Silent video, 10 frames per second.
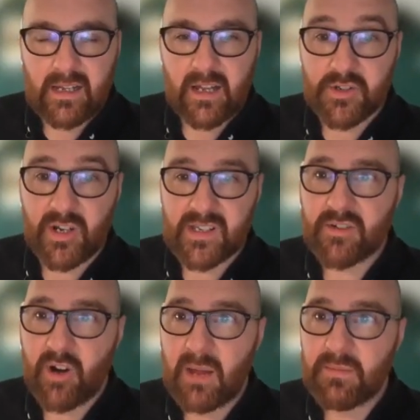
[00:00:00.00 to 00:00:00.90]
and
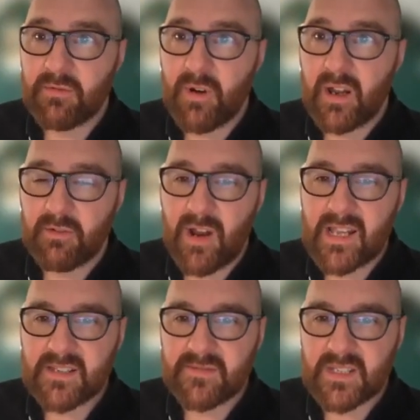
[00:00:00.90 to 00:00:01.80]
transcribe the
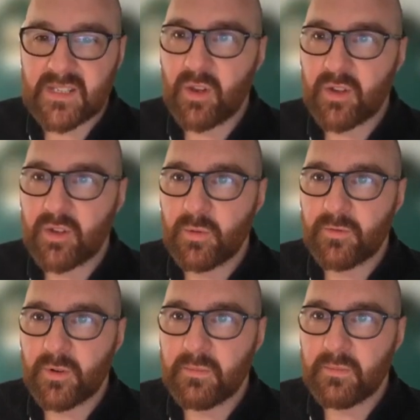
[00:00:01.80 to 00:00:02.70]
rest of this molecule
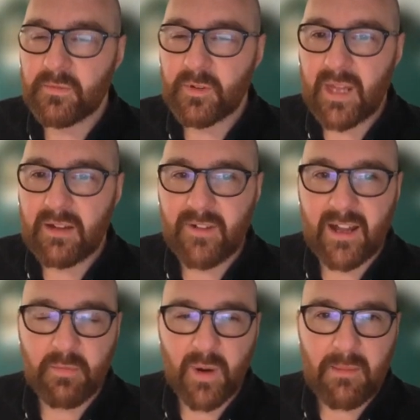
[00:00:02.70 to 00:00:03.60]
from that
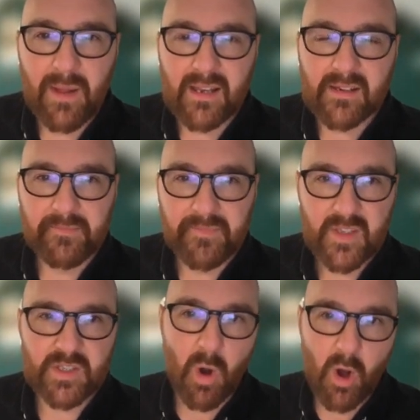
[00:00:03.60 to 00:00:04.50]
5' end.
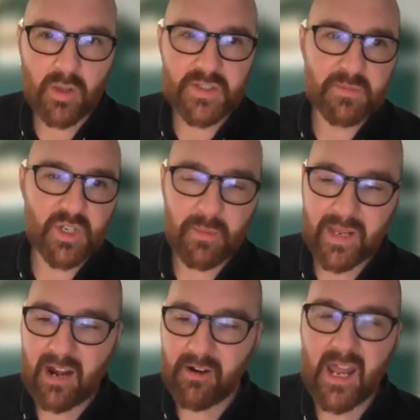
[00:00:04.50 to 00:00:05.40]
So all
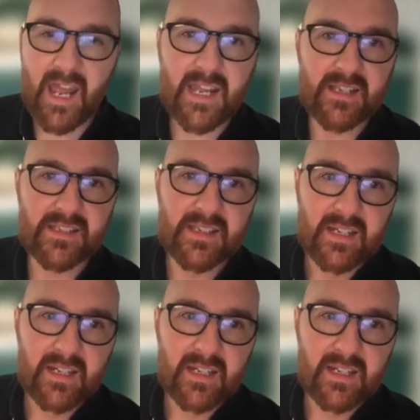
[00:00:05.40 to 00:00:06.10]
subgenomic RNAs